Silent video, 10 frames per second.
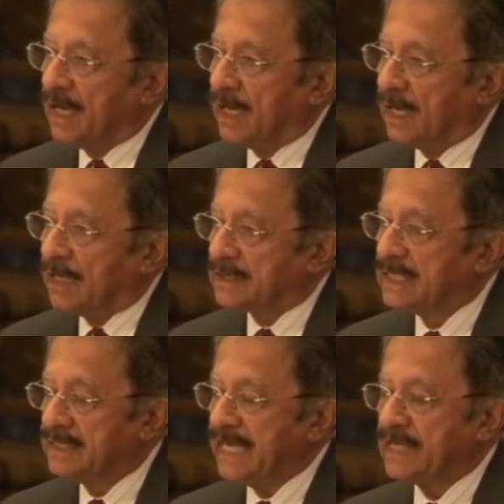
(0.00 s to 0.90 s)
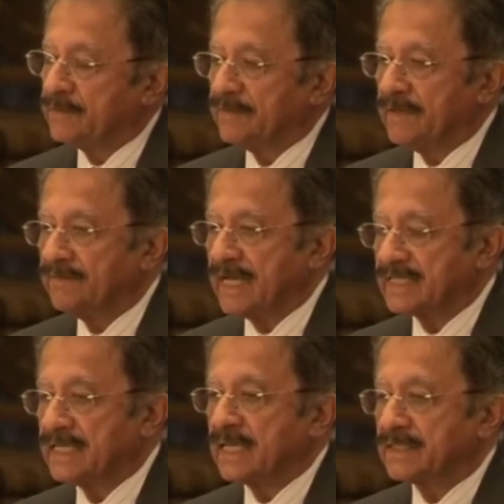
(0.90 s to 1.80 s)
Till date, we've invested
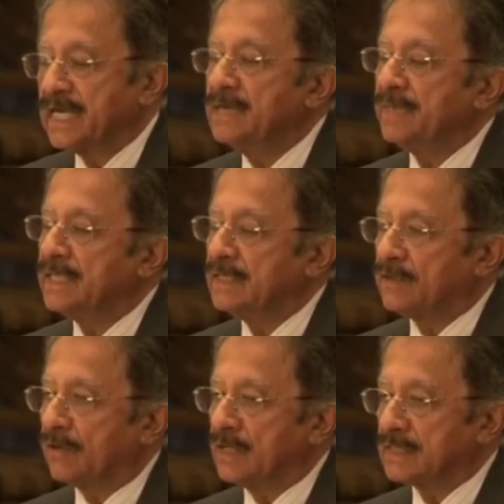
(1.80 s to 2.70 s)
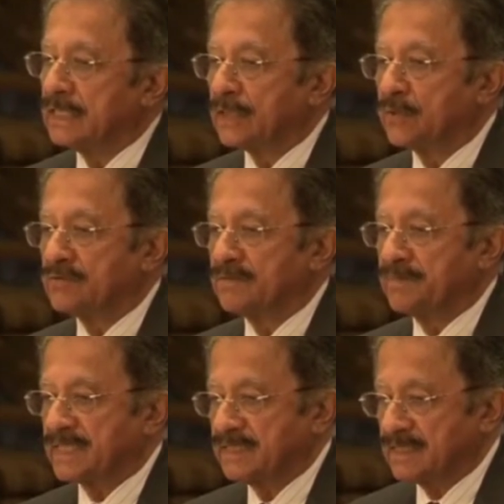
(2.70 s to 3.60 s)
$10 billion in inclusive
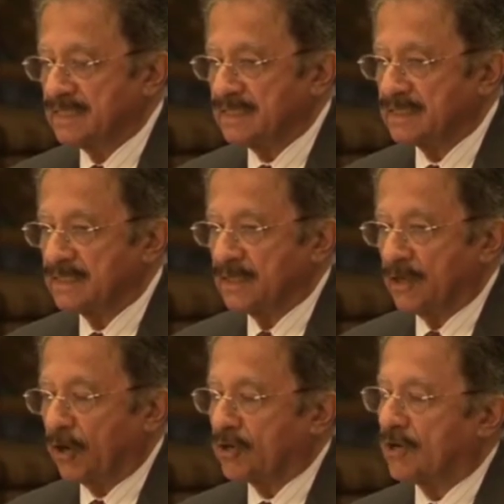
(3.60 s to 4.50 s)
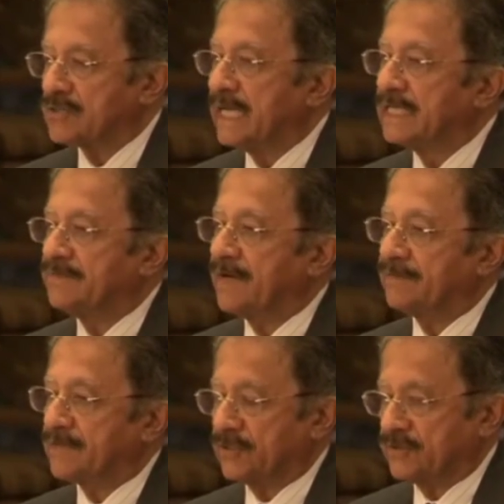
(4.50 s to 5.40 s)
businesses across 85
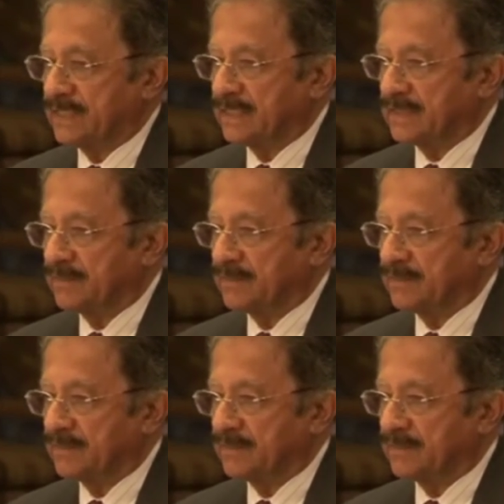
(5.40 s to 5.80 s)
countries.